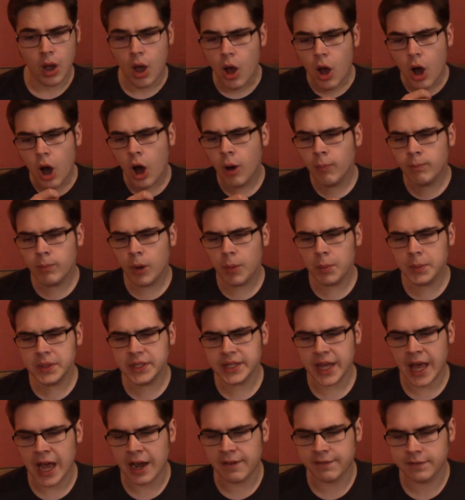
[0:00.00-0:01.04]
A moment
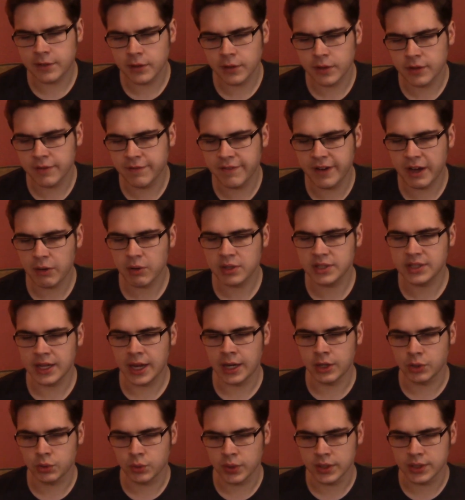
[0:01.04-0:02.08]
after the fairy's
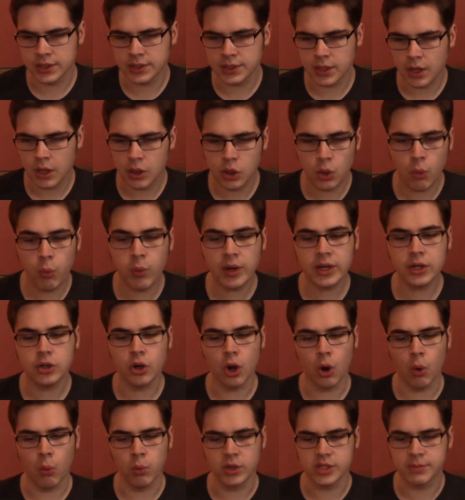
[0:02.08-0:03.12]
entrance, the window
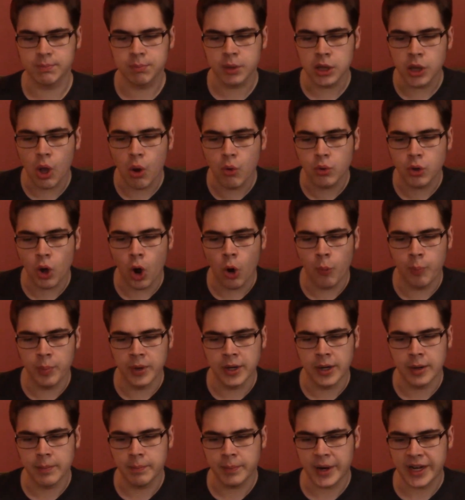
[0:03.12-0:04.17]
was blown open
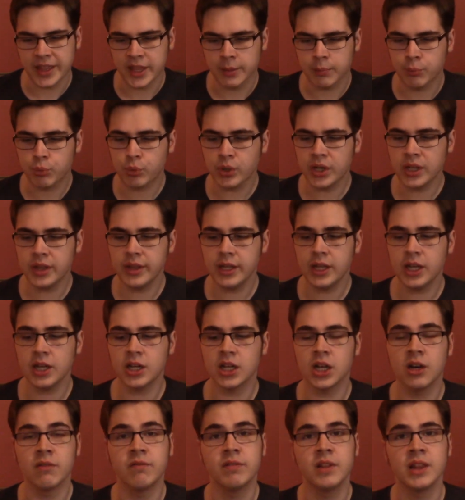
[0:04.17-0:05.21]
by the breathing
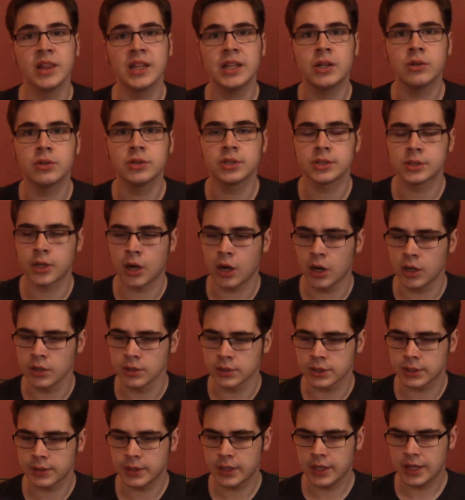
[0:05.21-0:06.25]
of the little stars,
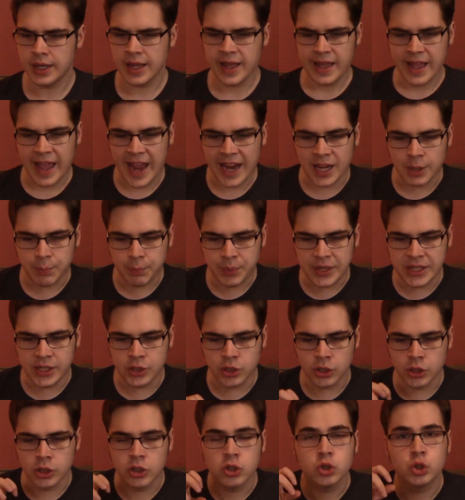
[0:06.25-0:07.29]
and
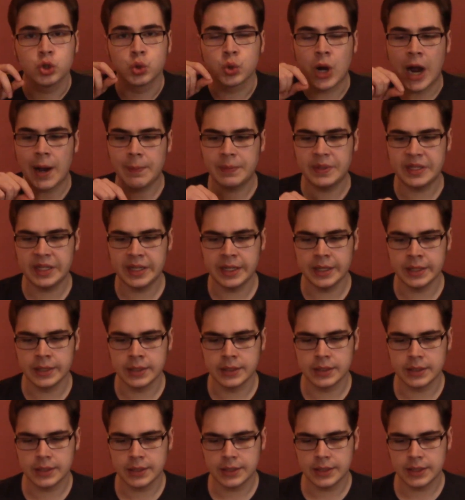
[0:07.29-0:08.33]
Peter dropped in.
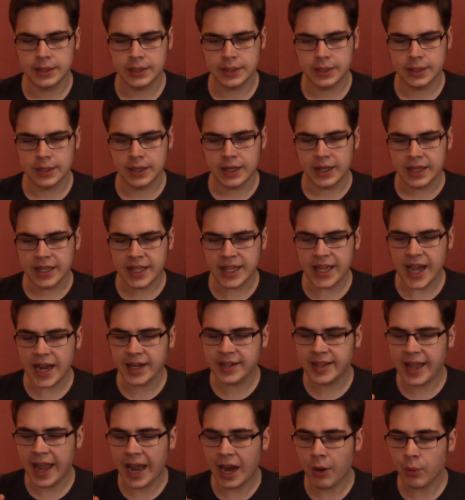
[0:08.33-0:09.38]
He had
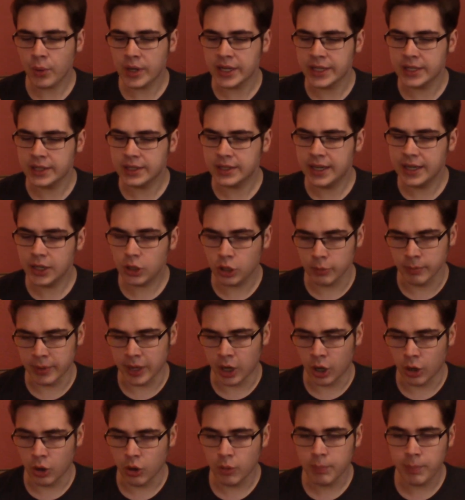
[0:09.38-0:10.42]
carried Tinker
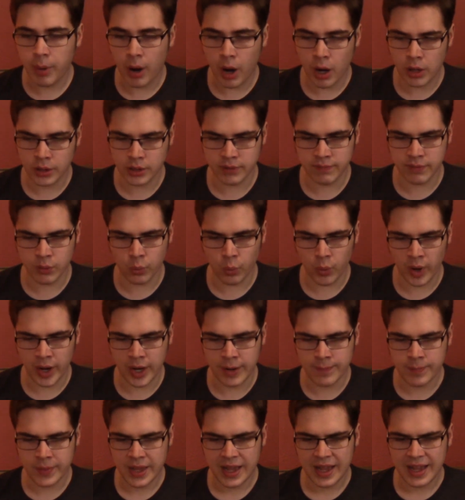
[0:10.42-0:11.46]
Bell part of the way,
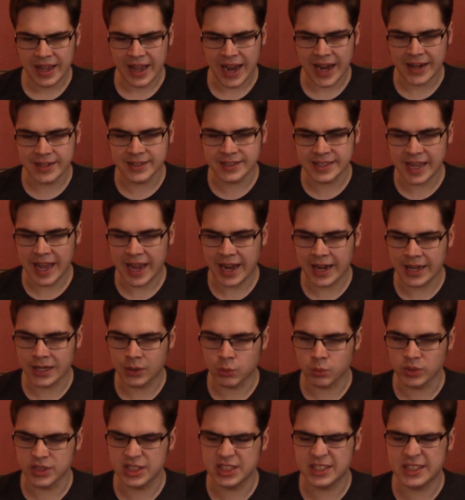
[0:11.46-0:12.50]
and his hand
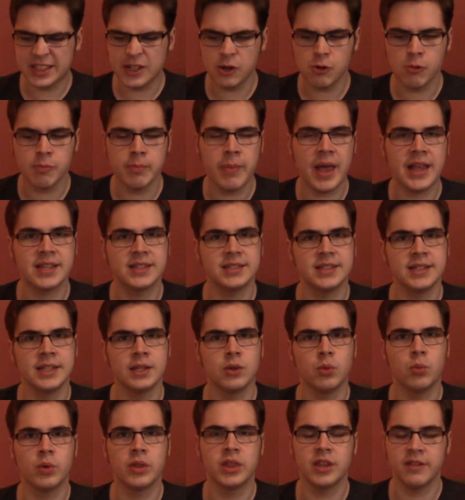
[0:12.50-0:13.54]
was still messy
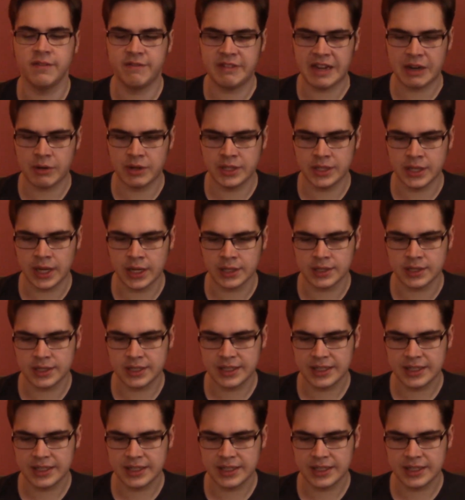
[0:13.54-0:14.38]
with the fairy dust.